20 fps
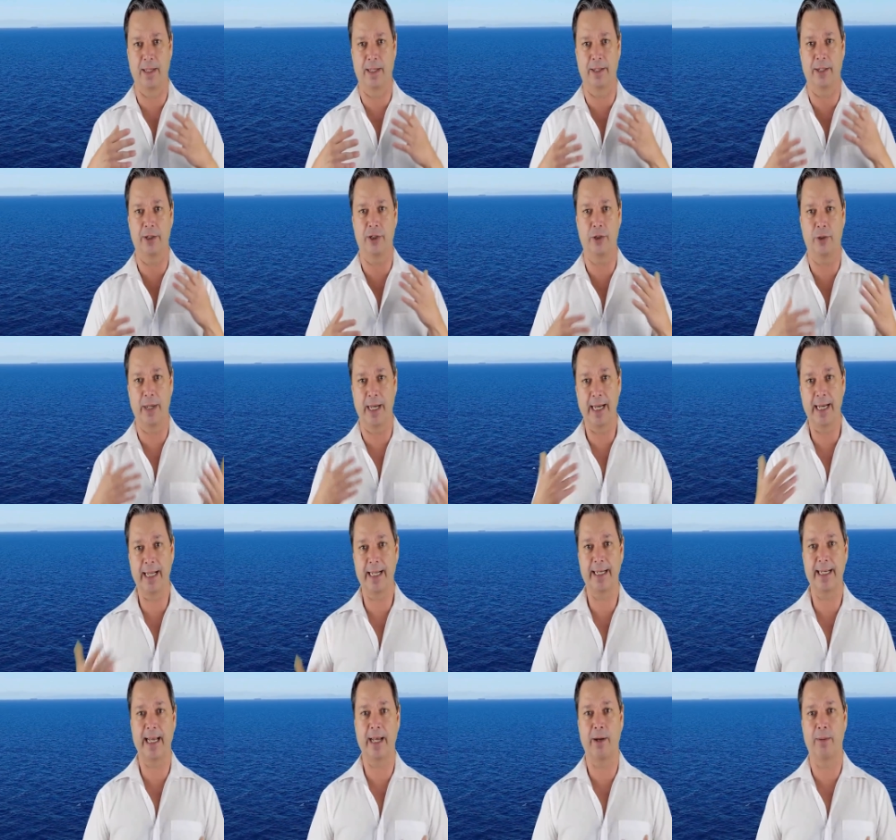their
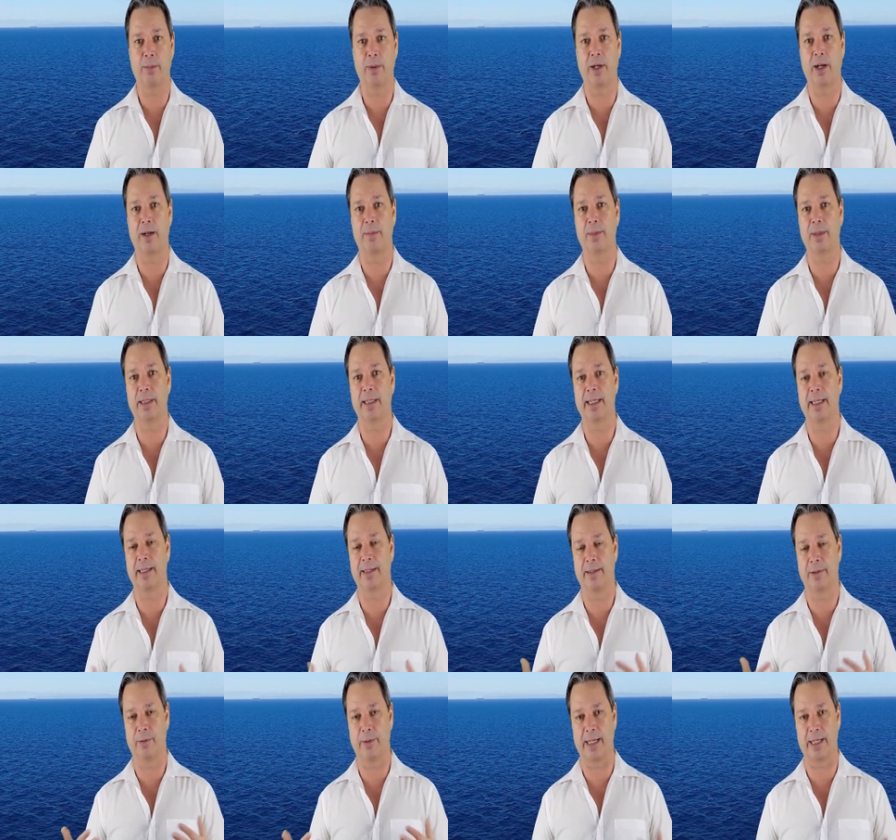training down properly
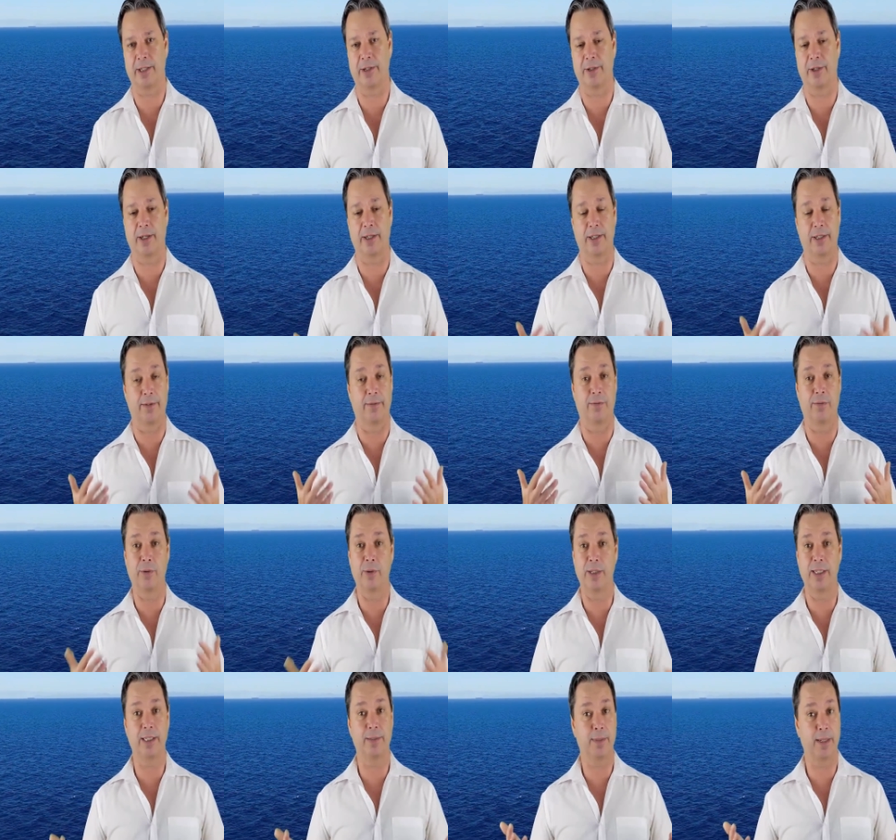in the restaurants the
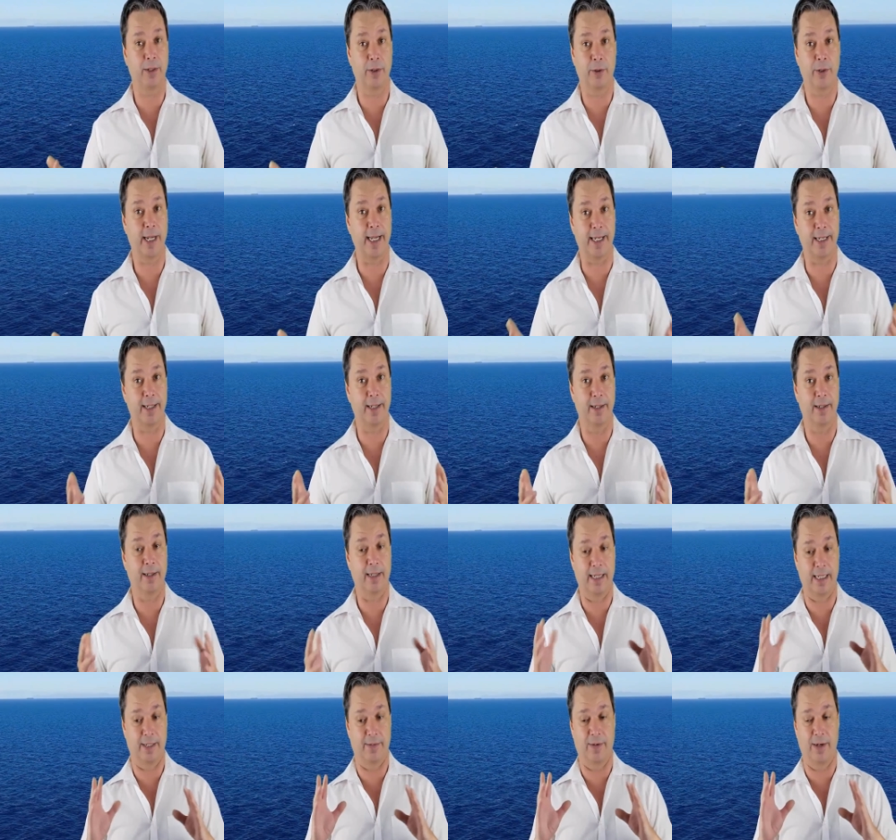food has been great
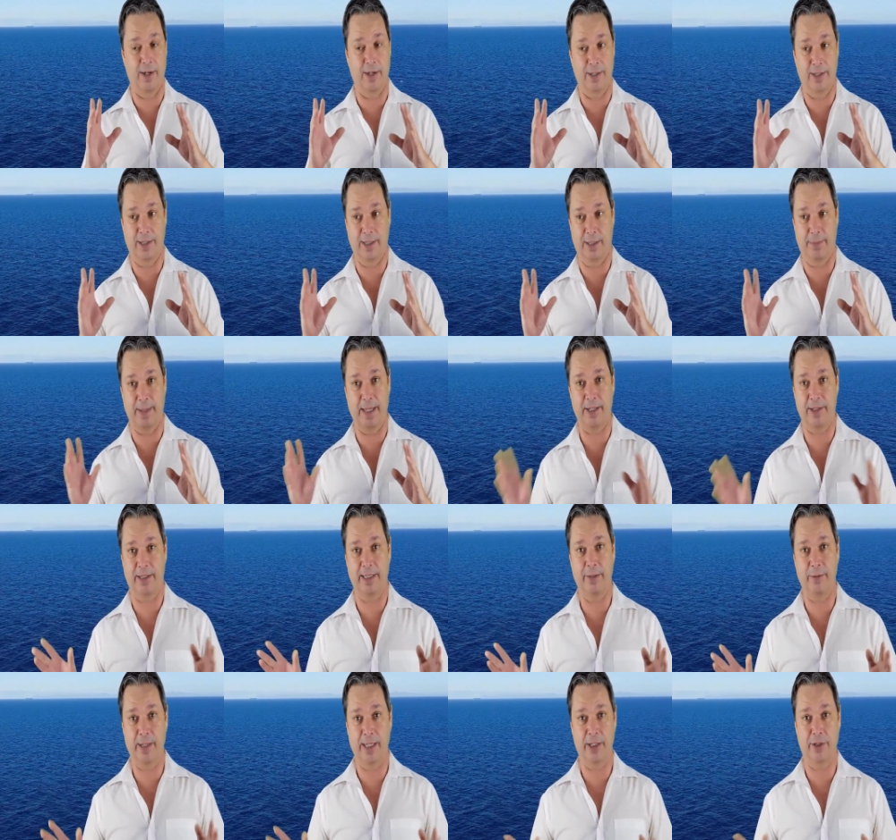as far as the
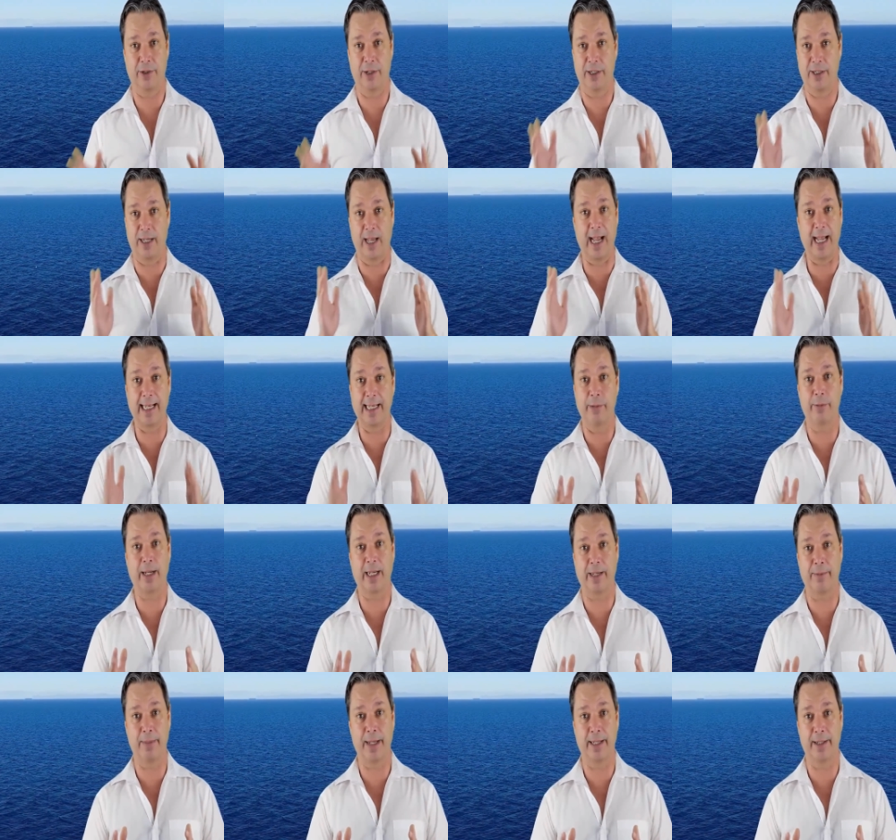specialty restaurants highly
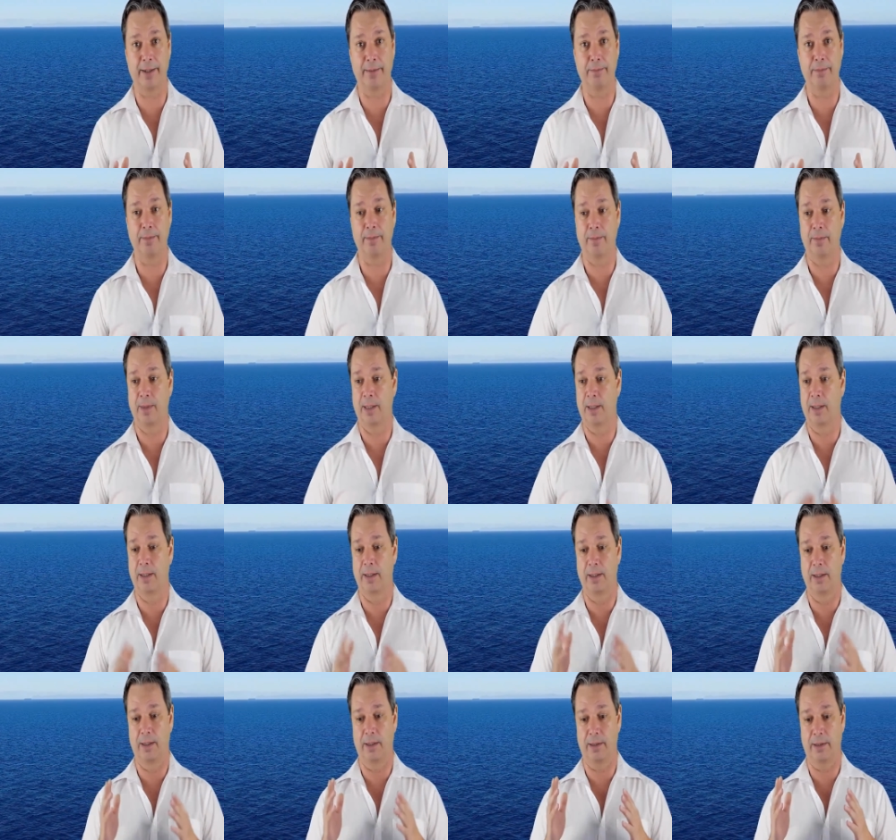recommend them
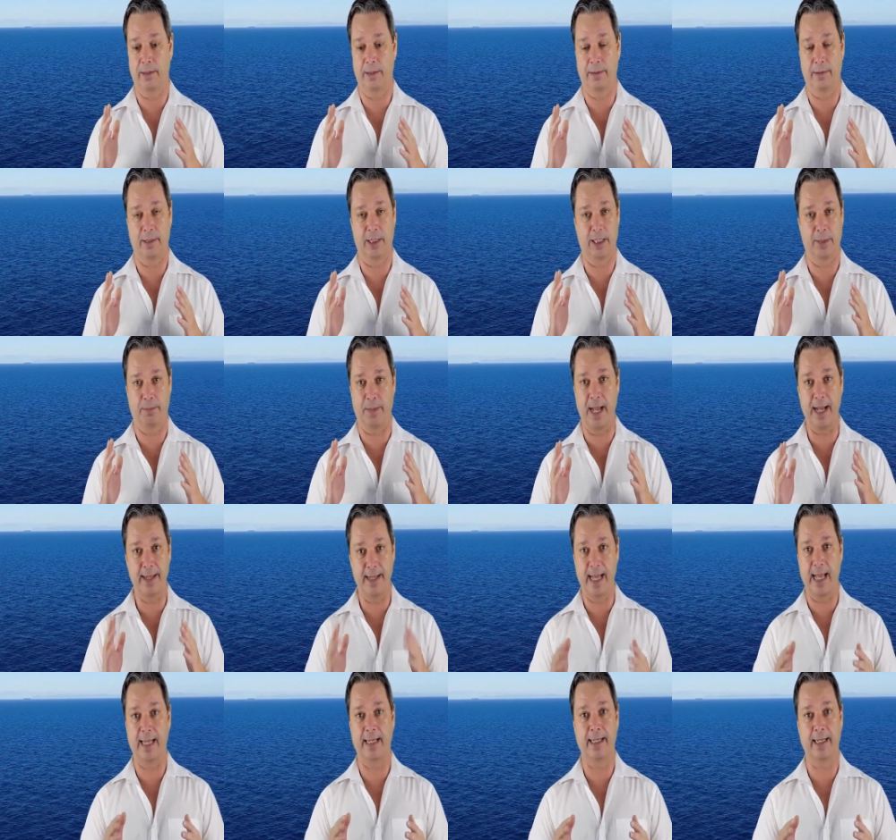spend
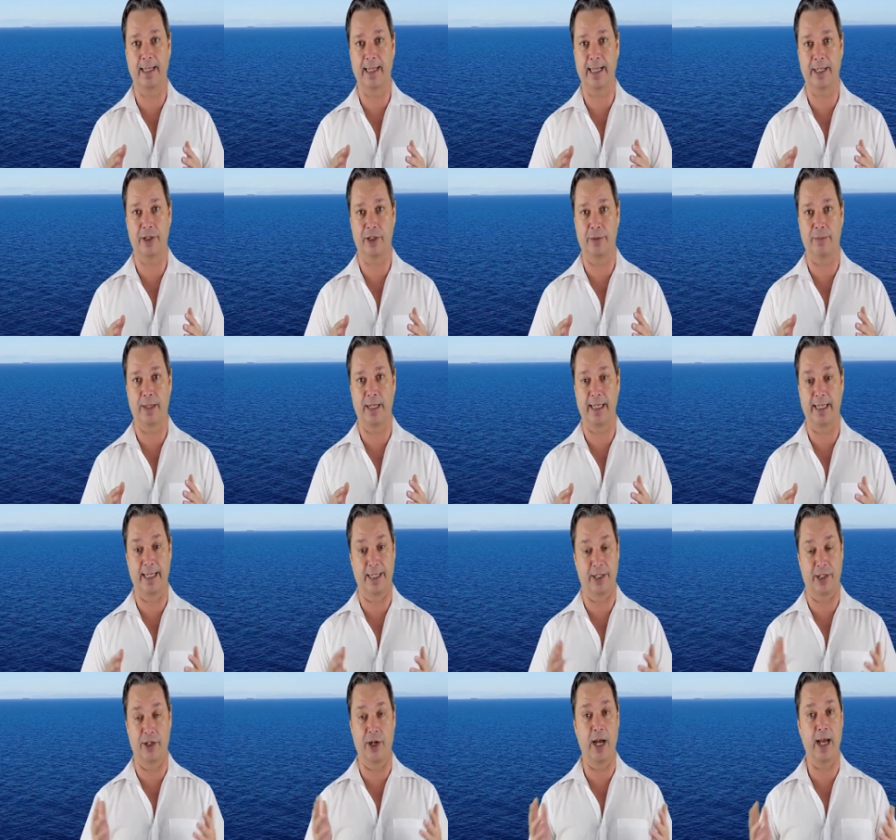that little extra money.
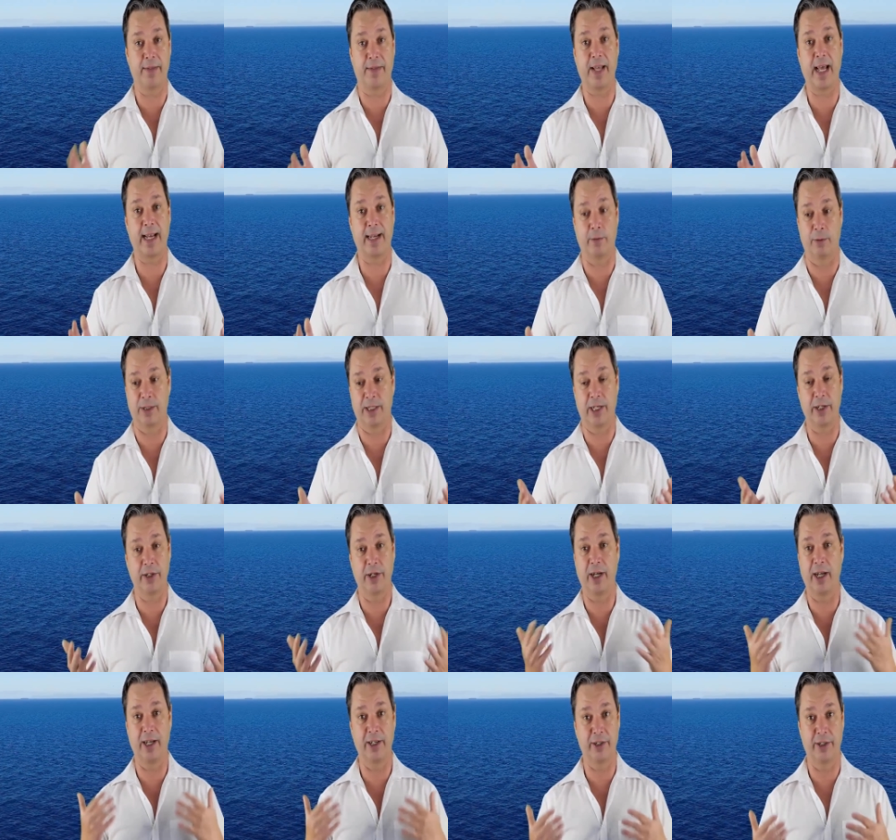It's not that it was
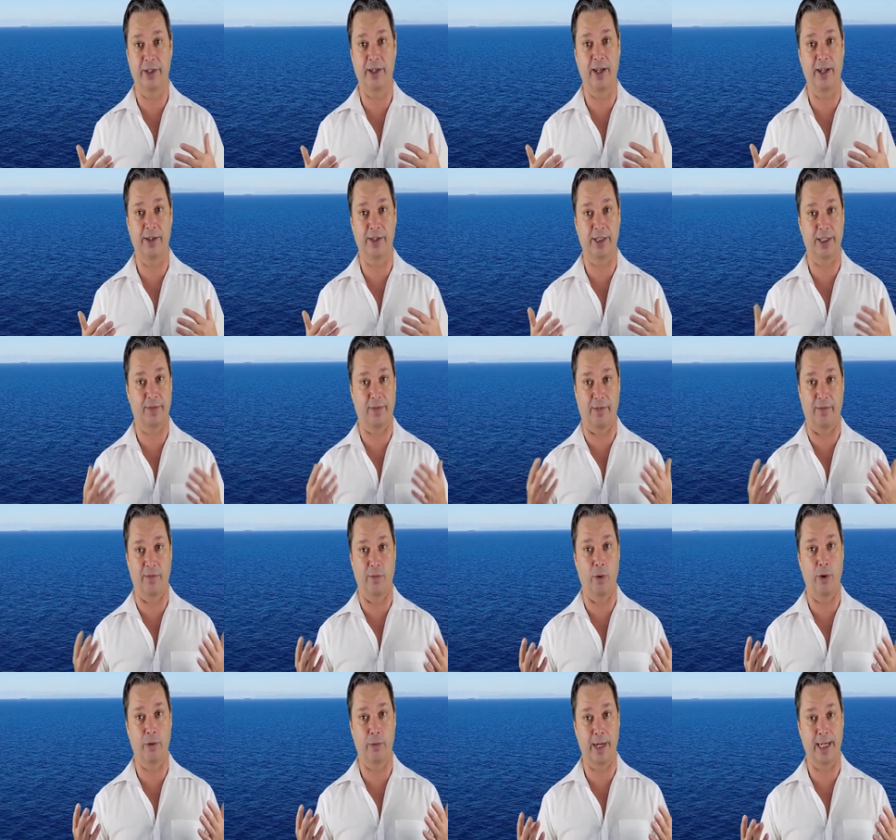under $100 for
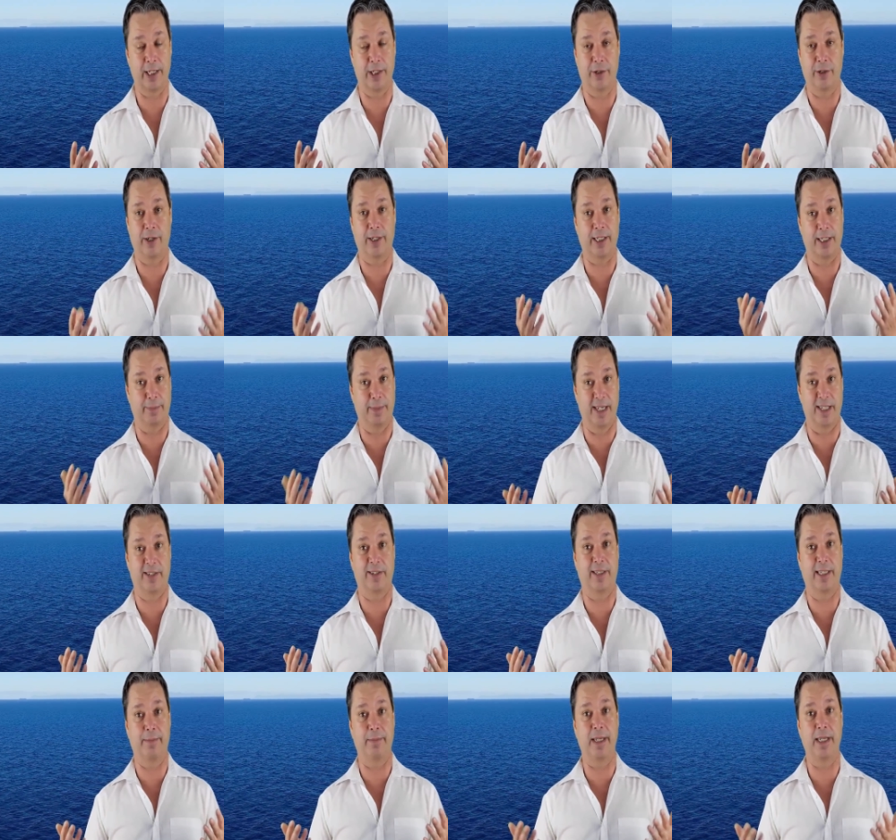four restaurant
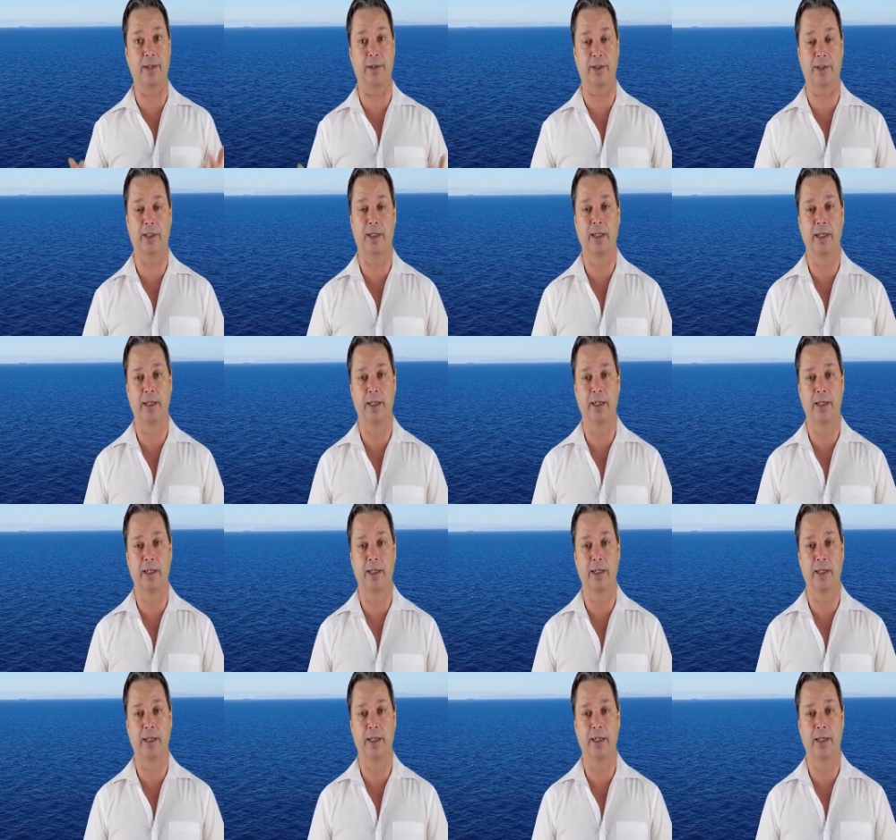specialty meals.